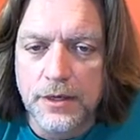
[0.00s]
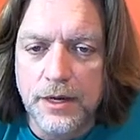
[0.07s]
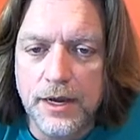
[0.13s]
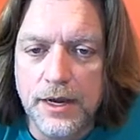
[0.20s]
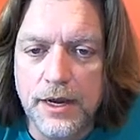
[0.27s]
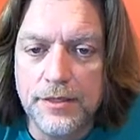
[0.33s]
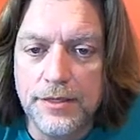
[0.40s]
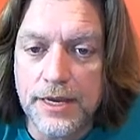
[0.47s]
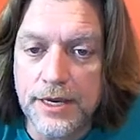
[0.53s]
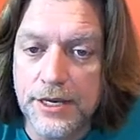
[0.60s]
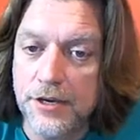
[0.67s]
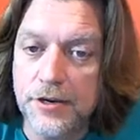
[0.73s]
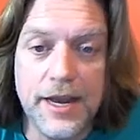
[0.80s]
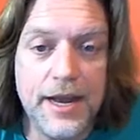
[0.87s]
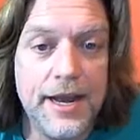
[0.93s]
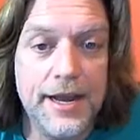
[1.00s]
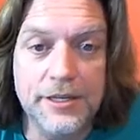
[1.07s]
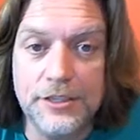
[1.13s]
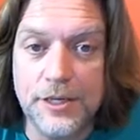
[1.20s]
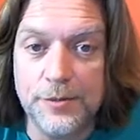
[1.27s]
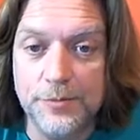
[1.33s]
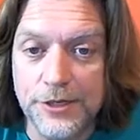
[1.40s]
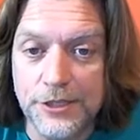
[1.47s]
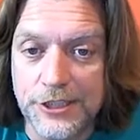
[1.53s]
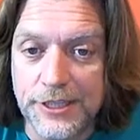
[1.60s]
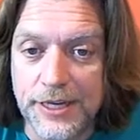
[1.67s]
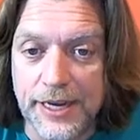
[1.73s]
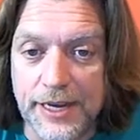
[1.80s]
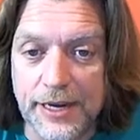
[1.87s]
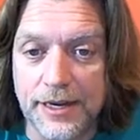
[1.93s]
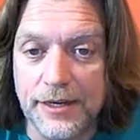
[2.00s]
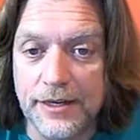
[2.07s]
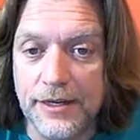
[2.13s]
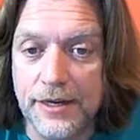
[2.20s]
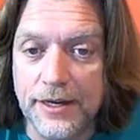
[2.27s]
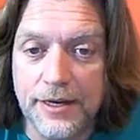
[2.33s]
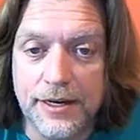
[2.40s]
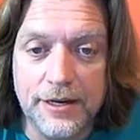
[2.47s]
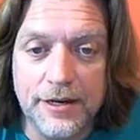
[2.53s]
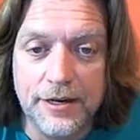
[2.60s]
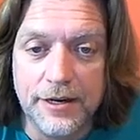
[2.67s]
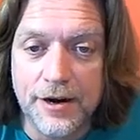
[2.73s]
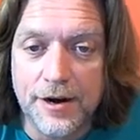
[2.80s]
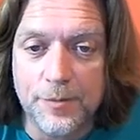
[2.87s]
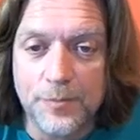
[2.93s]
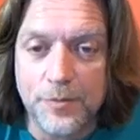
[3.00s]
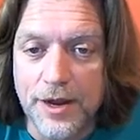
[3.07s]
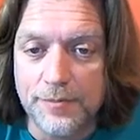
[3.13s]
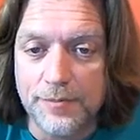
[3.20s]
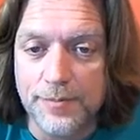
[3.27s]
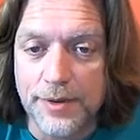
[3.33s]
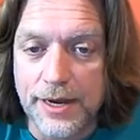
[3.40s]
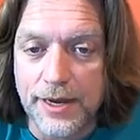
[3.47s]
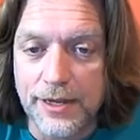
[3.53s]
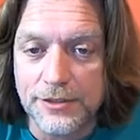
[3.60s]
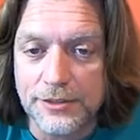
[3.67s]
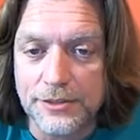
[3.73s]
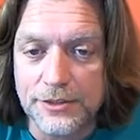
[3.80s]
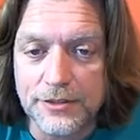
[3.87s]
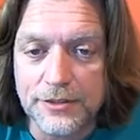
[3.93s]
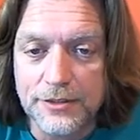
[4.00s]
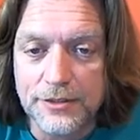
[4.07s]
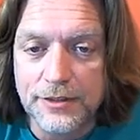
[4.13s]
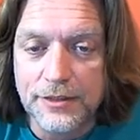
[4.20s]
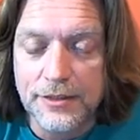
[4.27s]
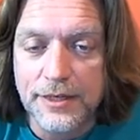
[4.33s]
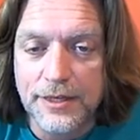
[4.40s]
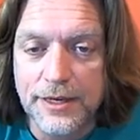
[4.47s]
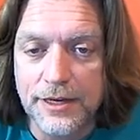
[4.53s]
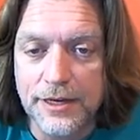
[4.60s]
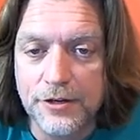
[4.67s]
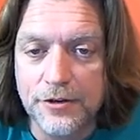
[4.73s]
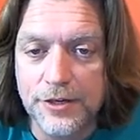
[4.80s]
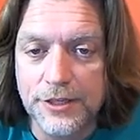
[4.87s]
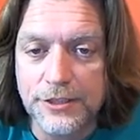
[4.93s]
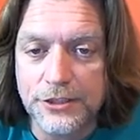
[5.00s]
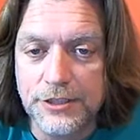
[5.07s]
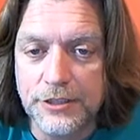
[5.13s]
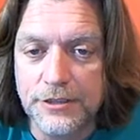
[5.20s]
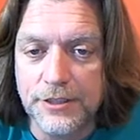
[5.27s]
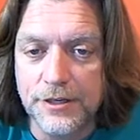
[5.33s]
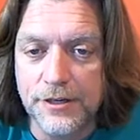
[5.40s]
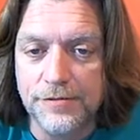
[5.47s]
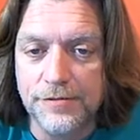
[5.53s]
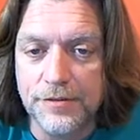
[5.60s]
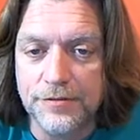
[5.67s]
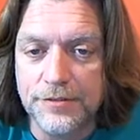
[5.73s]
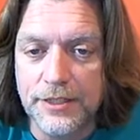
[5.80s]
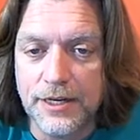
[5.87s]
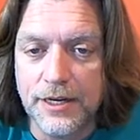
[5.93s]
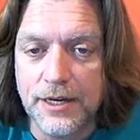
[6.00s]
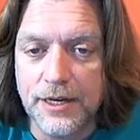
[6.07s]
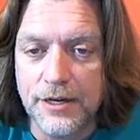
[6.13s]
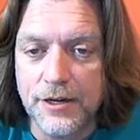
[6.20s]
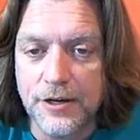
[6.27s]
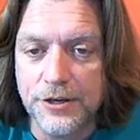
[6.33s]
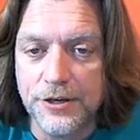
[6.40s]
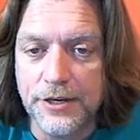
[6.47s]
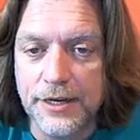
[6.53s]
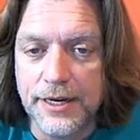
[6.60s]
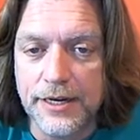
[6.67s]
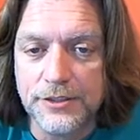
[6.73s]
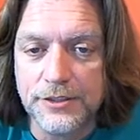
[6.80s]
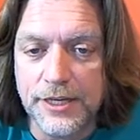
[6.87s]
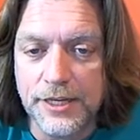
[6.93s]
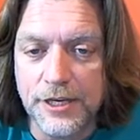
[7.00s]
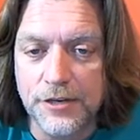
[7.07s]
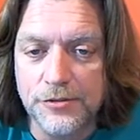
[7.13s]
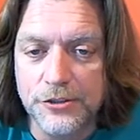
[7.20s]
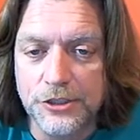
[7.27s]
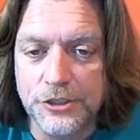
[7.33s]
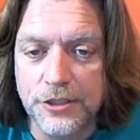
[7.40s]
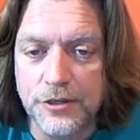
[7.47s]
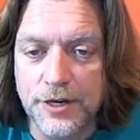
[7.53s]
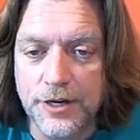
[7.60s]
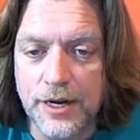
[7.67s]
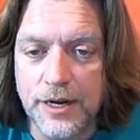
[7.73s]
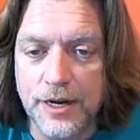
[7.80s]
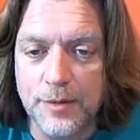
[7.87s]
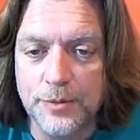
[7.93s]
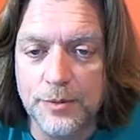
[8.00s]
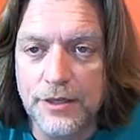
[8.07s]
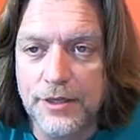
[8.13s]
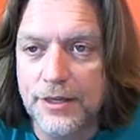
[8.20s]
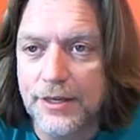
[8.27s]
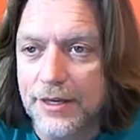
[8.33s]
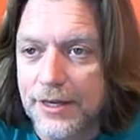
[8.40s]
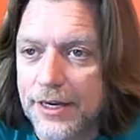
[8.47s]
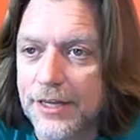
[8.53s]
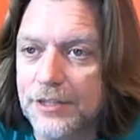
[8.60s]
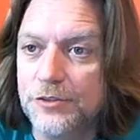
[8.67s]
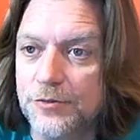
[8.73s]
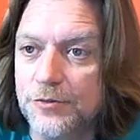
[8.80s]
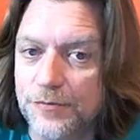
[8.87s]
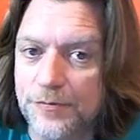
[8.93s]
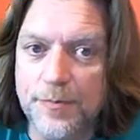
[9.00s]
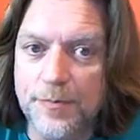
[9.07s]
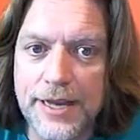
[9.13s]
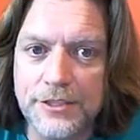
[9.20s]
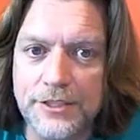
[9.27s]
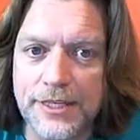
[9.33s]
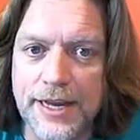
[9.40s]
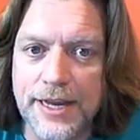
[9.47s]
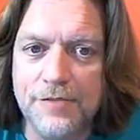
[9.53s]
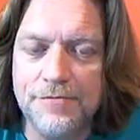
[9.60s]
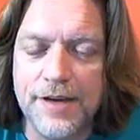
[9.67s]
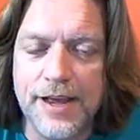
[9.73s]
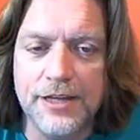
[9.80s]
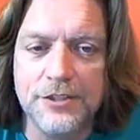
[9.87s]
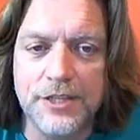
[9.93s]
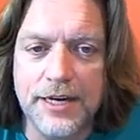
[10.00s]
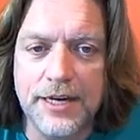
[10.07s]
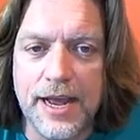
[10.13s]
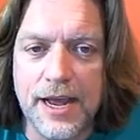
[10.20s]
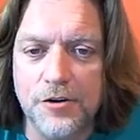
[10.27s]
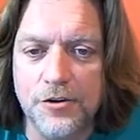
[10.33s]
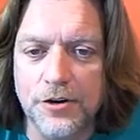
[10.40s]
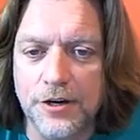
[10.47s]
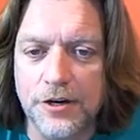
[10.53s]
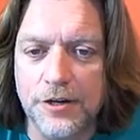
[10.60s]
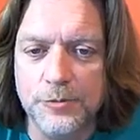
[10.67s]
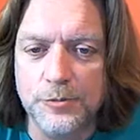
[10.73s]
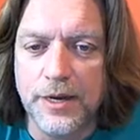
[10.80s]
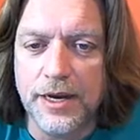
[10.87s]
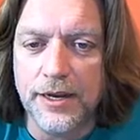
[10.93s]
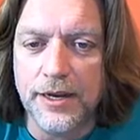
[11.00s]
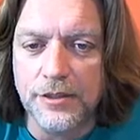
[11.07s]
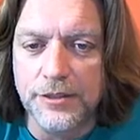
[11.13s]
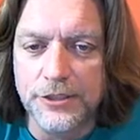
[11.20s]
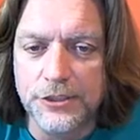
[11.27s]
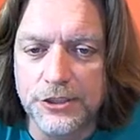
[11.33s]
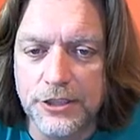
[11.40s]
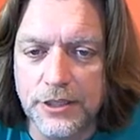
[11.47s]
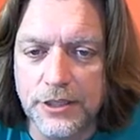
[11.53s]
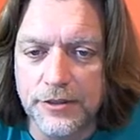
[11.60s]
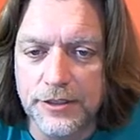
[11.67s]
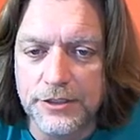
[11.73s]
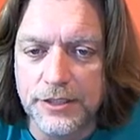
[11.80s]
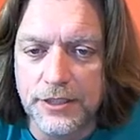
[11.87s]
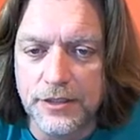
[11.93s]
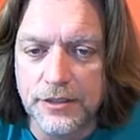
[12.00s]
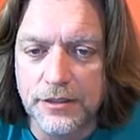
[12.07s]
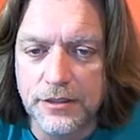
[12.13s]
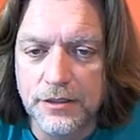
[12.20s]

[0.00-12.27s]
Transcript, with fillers: Uh, thank you guys, I appreciate it. Uh, Carp, Rob Ballas, Ken Christian, Dirty Fifty Nine, all you guys, thank you for showing up. It's amazing how fast an hour goes by on this show, isn't it?